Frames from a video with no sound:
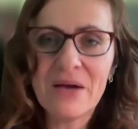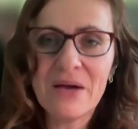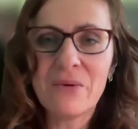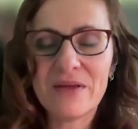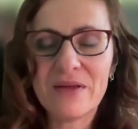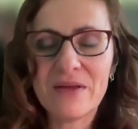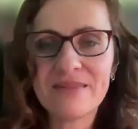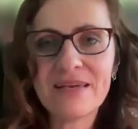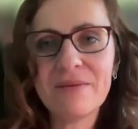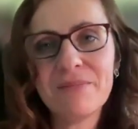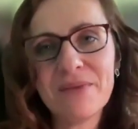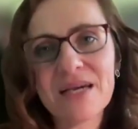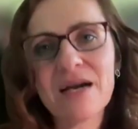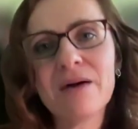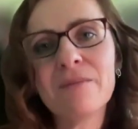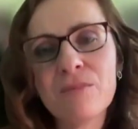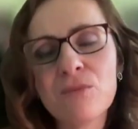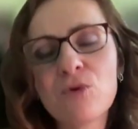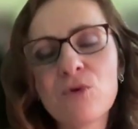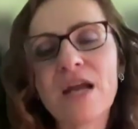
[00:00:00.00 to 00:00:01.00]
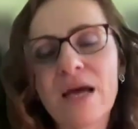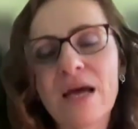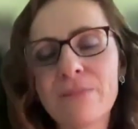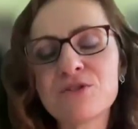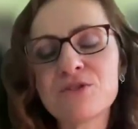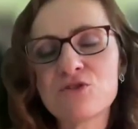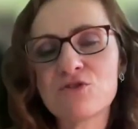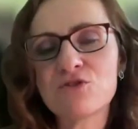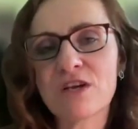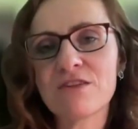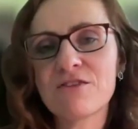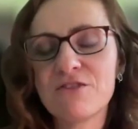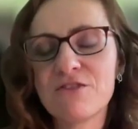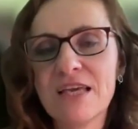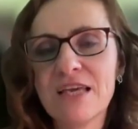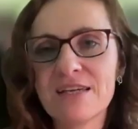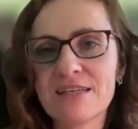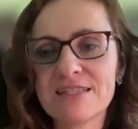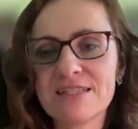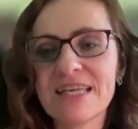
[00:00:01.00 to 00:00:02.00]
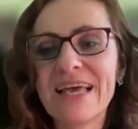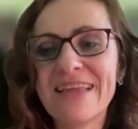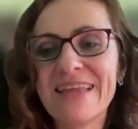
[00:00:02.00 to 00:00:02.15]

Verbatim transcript: when they become more abstract thinkers.